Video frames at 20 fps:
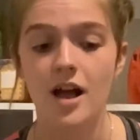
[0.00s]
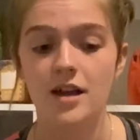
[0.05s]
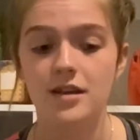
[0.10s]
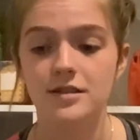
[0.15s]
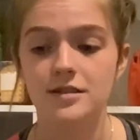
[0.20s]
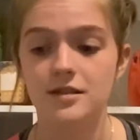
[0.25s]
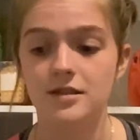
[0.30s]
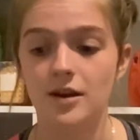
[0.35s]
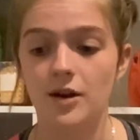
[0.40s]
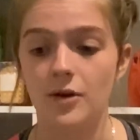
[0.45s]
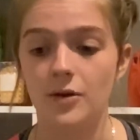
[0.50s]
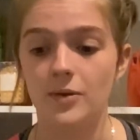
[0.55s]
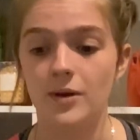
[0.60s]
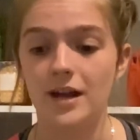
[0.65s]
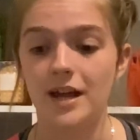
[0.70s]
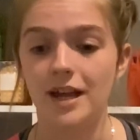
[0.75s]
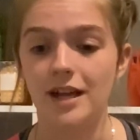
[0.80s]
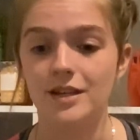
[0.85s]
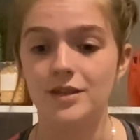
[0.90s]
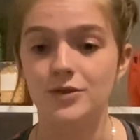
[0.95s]
So
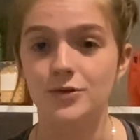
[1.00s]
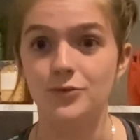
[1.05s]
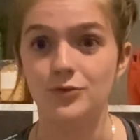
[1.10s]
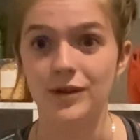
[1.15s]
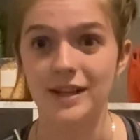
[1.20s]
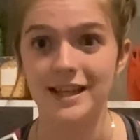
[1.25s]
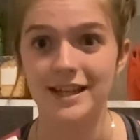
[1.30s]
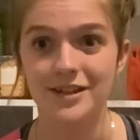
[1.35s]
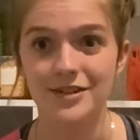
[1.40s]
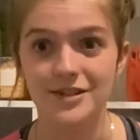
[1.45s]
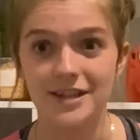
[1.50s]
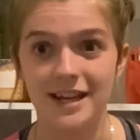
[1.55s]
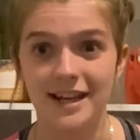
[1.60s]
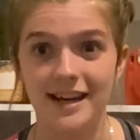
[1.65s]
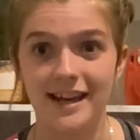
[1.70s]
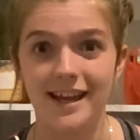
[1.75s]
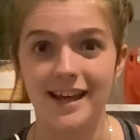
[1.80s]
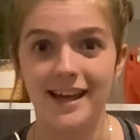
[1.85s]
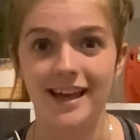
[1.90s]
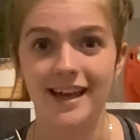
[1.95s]
it's really
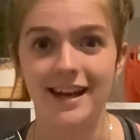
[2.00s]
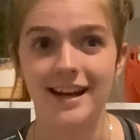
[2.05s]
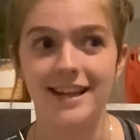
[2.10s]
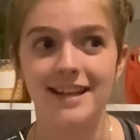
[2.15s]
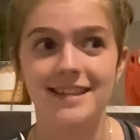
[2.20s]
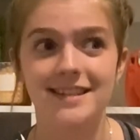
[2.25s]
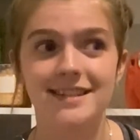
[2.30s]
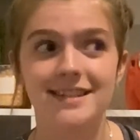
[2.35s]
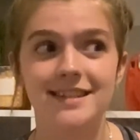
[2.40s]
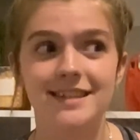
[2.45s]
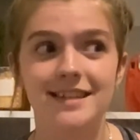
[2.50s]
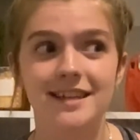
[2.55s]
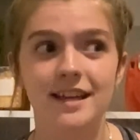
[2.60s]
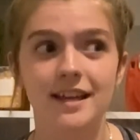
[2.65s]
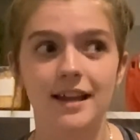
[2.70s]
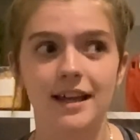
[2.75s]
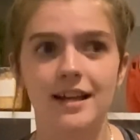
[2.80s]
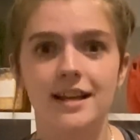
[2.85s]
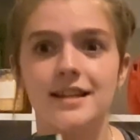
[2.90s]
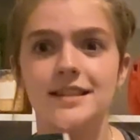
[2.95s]
entertaining, and it's
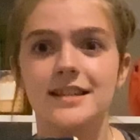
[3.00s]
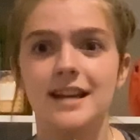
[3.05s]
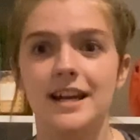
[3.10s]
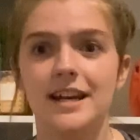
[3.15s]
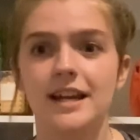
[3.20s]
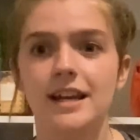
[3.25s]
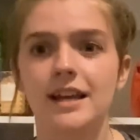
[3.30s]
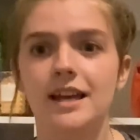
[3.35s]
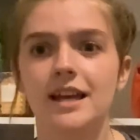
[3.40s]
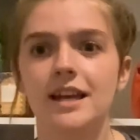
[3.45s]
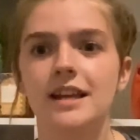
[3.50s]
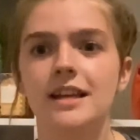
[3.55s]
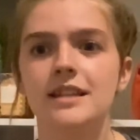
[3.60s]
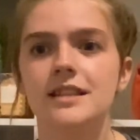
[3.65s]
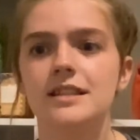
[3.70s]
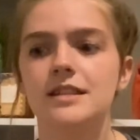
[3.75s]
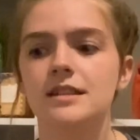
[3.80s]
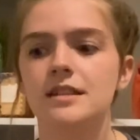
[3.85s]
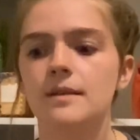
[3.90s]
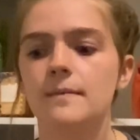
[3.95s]
like exciting, and
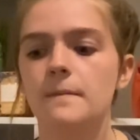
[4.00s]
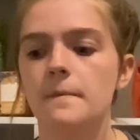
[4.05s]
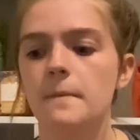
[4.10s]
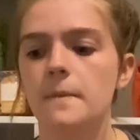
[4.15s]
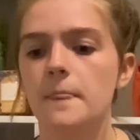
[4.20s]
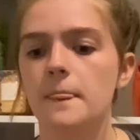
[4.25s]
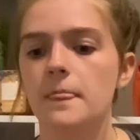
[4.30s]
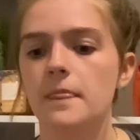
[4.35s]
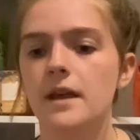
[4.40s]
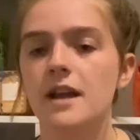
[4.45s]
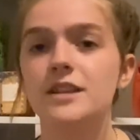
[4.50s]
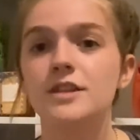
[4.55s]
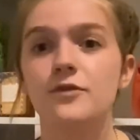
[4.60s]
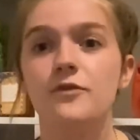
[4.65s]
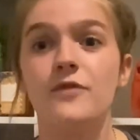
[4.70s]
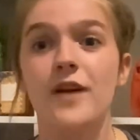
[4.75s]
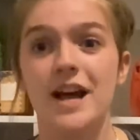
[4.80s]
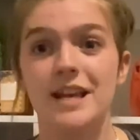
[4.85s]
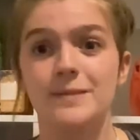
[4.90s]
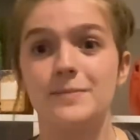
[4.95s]
it's a
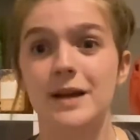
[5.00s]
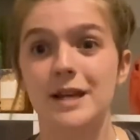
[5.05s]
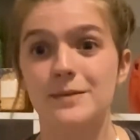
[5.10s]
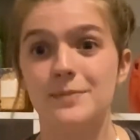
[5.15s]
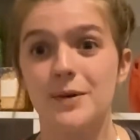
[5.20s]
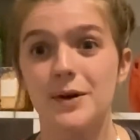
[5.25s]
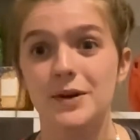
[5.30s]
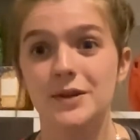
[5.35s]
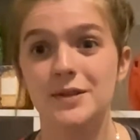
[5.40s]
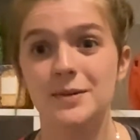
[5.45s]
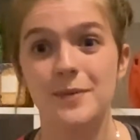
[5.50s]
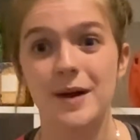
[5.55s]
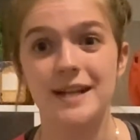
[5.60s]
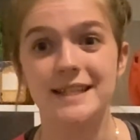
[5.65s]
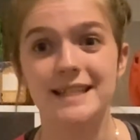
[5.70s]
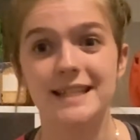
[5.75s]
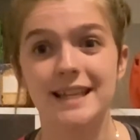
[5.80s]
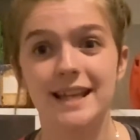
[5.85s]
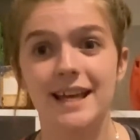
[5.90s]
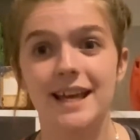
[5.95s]
fast-paced book,
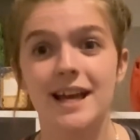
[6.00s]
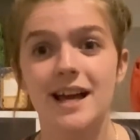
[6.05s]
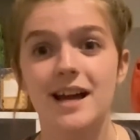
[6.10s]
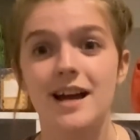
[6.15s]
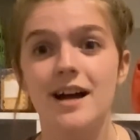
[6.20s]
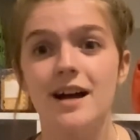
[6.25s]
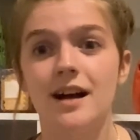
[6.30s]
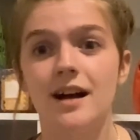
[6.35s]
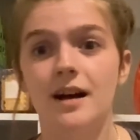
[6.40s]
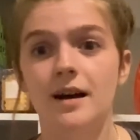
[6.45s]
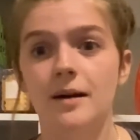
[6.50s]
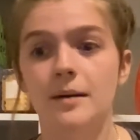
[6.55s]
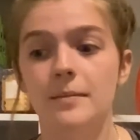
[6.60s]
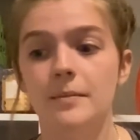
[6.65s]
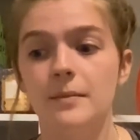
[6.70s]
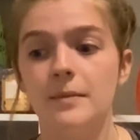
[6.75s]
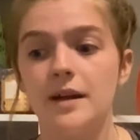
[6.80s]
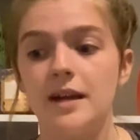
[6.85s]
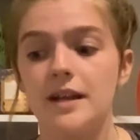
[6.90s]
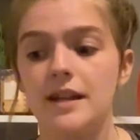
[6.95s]
surprisingly,
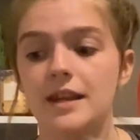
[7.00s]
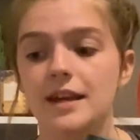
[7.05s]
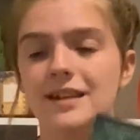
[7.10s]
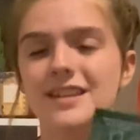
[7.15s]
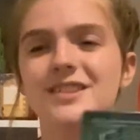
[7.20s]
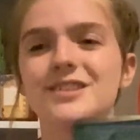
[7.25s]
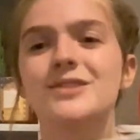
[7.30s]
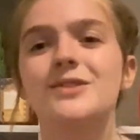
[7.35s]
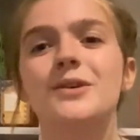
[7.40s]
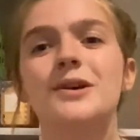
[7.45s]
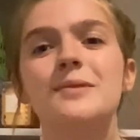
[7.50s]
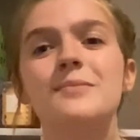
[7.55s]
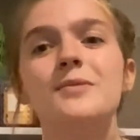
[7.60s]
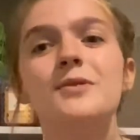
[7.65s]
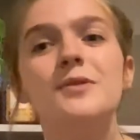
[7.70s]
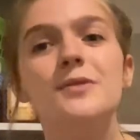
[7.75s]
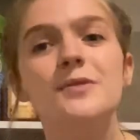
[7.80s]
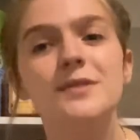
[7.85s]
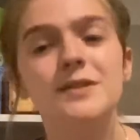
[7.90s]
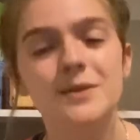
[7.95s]
and like the story
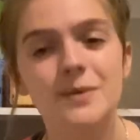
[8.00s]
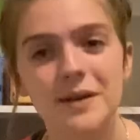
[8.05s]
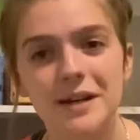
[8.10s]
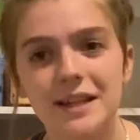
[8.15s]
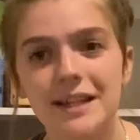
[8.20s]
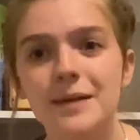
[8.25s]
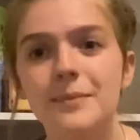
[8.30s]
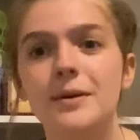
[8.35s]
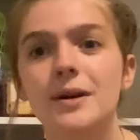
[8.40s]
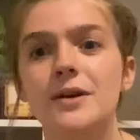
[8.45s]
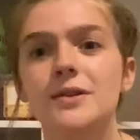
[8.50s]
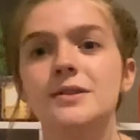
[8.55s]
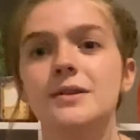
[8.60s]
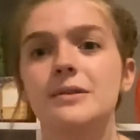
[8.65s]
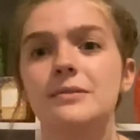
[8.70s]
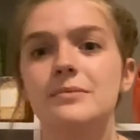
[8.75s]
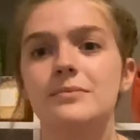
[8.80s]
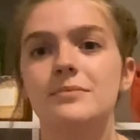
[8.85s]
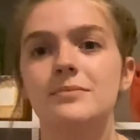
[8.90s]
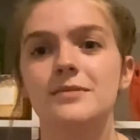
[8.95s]
moves quickly but also
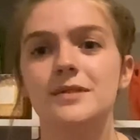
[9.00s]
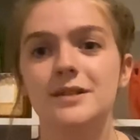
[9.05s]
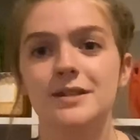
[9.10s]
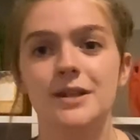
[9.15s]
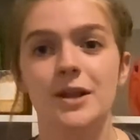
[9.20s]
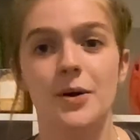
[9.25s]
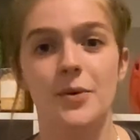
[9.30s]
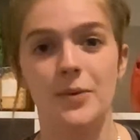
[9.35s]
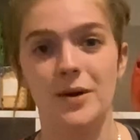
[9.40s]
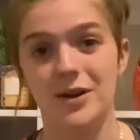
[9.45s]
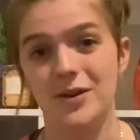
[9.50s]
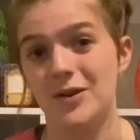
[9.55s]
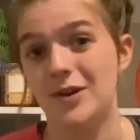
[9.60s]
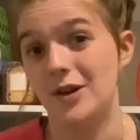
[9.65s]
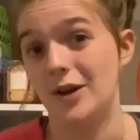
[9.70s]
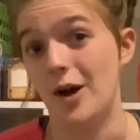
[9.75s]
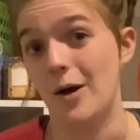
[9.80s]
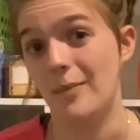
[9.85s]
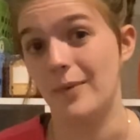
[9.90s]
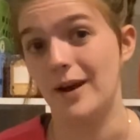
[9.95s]
slow where you can
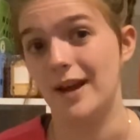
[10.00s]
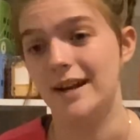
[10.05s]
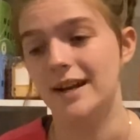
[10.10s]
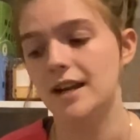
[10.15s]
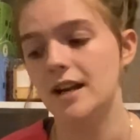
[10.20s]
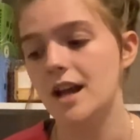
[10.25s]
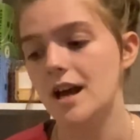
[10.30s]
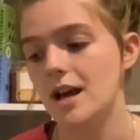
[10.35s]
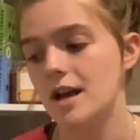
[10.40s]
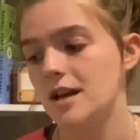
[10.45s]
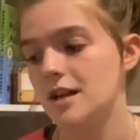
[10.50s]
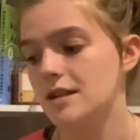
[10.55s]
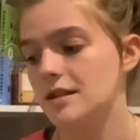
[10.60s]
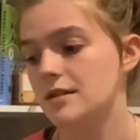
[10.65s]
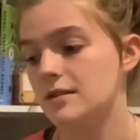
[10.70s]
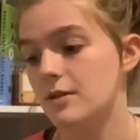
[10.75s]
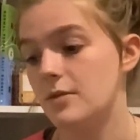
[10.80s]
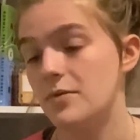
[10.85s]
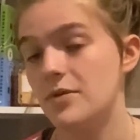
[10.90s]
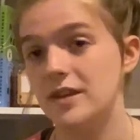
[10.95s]
comprehend it.
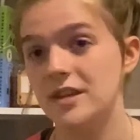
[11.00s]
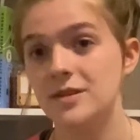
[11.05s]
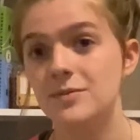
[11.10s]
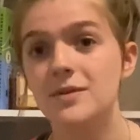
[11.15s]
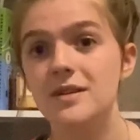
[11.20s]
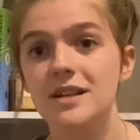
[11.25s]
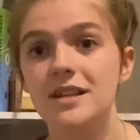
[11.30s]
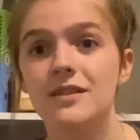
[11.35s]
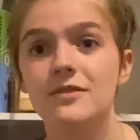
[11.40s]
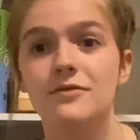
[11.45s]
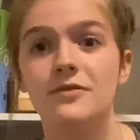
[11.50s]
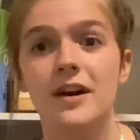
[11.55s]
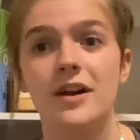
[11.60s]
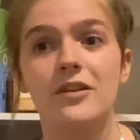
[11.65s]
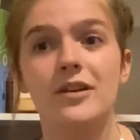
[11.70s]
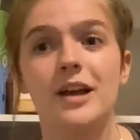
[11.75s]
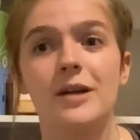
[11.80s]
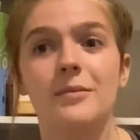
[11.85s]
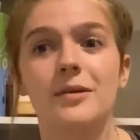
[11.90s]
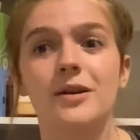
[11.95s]
So this one and the Final
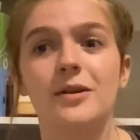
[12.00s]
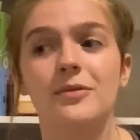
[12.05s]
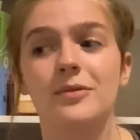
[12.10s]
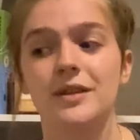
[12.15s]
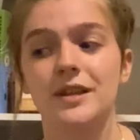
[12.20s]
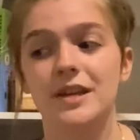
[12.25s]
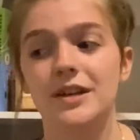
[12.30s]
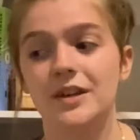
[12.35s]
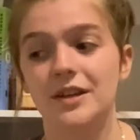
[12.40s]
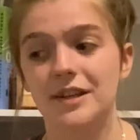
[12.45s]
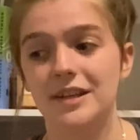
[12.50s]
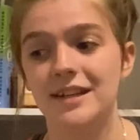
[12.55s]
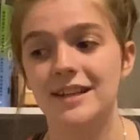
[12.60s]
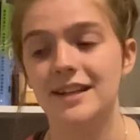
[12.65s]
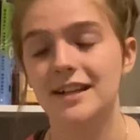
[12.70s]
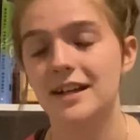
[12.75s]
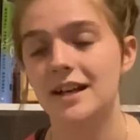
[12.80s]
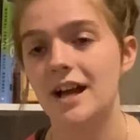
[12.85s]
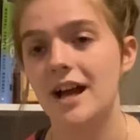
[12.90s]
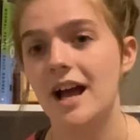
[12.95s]
Gambit are really good.
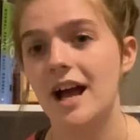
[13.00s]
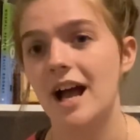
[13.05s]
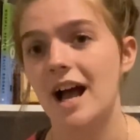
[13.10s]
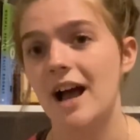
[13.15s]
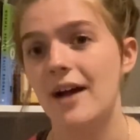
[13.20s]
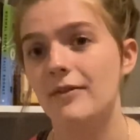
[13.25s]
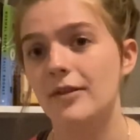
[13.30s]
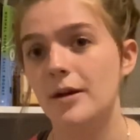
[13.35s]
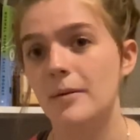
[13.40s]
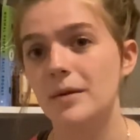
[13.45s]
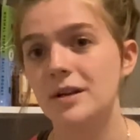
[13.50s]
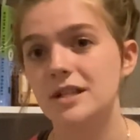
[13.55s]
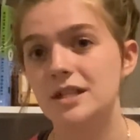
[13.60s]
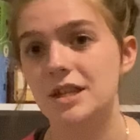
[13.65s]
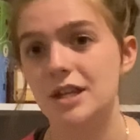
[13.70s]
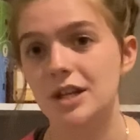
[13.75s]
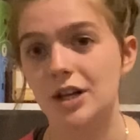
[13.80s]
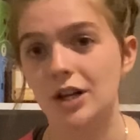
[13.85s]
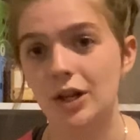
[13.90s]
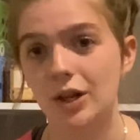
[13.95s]
I'm coming
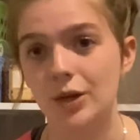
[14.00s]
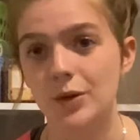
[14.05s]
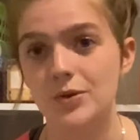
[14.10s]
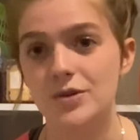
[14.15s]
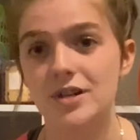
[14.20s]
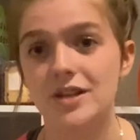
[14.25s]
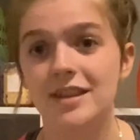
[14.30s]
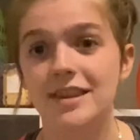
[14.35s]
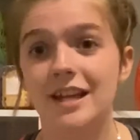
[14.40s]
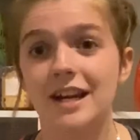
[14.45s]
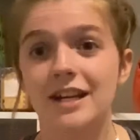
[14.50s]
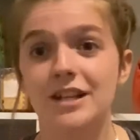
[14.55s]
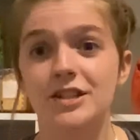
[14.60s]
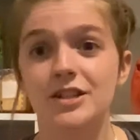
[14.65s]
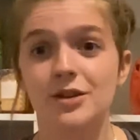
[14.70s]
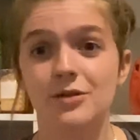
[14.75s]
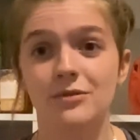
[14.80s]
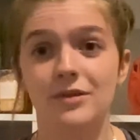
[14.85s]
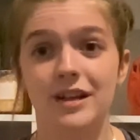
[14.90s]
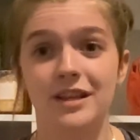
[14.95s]
conclusion that I
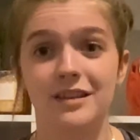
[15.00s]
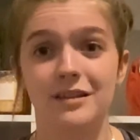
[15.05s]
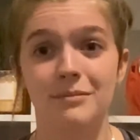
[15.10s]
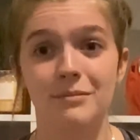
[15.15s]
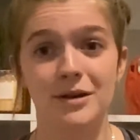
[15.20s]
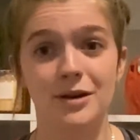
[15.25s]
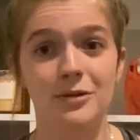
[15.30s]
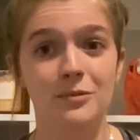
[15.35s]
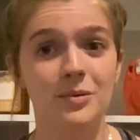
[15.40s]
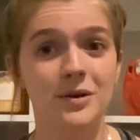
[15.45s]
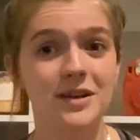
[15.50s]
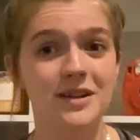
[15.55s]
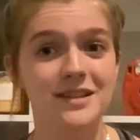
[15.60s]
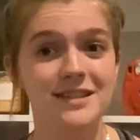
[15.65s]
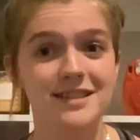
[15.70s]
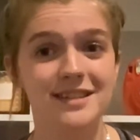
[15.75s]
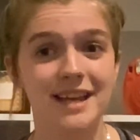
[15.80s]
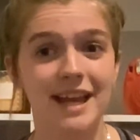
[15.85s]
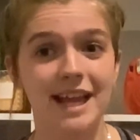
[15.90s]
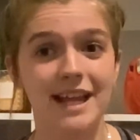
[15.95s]
don't like the middle
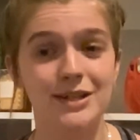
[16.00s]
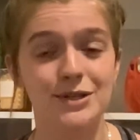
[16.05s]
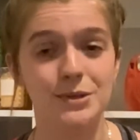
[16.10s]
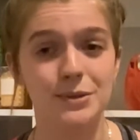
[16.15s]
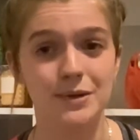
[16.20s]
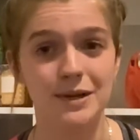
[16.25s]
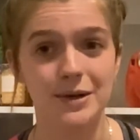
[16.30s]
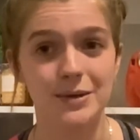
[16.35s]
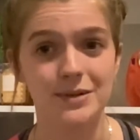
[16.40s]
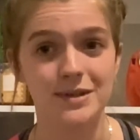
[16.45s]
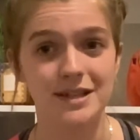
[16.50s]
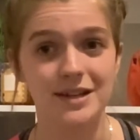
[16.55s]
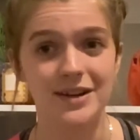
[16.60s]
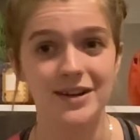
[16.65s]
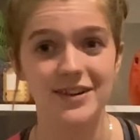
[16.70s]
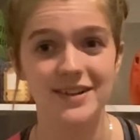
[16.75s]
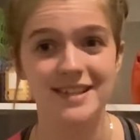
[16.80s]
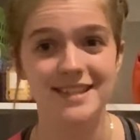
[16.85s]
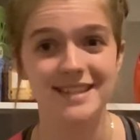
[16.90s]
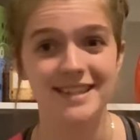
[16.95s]
books in trio
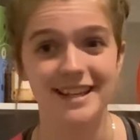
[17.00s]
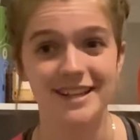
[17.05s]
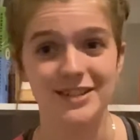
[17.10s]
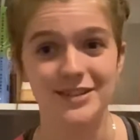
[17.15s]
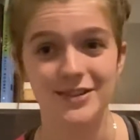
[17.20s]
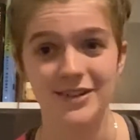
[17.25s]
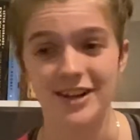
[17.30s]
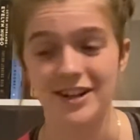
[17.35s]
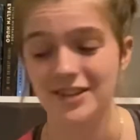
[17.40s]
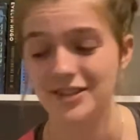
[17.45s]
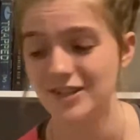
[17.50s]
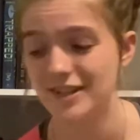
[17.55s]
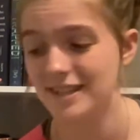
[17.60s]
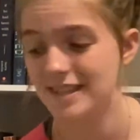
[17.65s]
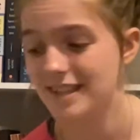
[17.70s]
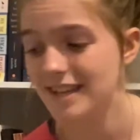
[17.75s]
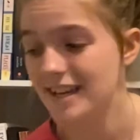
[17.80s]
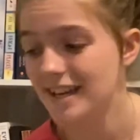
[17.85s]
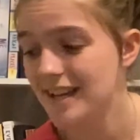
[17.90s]
series, like trilogies.